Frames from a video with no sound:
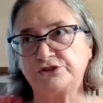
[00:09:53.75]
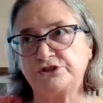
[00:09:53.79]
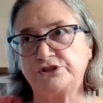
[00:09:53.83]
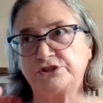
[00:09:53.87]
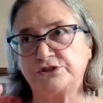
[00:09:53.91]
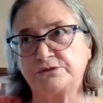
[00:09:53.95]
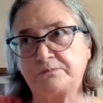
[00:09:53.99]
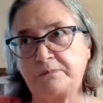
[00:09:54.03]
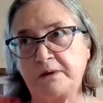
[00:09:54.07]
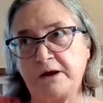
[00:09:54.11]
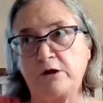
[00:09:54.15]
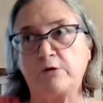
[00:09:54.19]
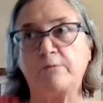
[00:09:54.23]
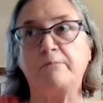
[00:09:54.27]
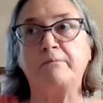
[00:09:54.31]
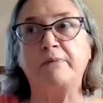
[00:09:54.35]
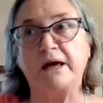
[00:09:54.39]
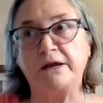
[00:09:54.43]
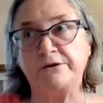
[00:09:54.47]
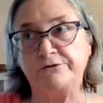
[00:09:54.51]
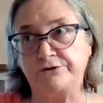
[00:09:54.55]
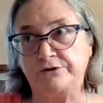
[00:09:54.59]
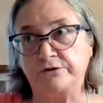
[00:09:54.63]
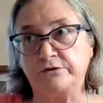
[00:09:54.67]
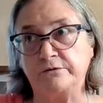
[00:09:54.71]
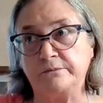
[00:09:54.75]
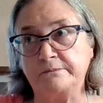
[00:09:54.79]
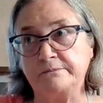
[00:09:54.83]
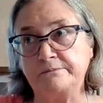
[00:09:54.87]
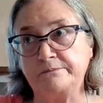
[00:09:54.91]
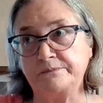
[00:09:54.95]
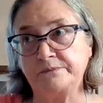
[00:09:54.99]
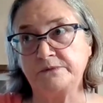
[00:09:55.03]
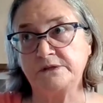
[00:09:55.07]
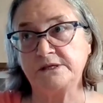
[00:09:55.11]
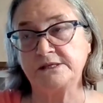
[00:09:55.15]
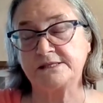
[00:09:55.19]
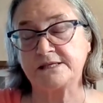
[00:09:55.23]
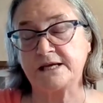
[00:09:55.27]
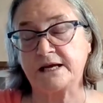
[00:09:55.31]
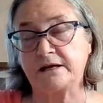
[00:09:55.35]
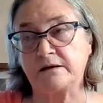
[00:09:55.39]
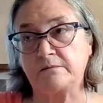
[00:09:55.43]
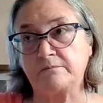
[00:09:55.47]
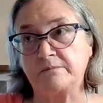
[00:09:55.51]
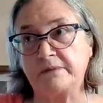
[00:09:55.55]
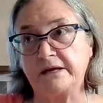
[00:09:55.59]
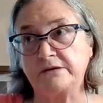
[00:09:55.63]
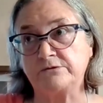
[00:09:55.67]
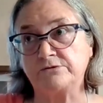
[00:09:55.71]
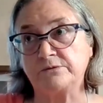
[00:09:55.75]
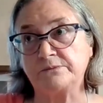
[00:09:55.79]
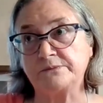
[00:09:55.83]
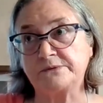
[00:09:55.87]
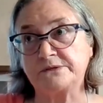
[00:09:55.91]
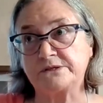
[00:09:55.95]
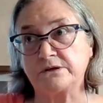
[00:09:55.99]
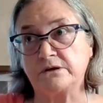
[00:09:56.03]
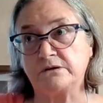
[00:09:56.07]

spare bedroom, the 2nd bedroom.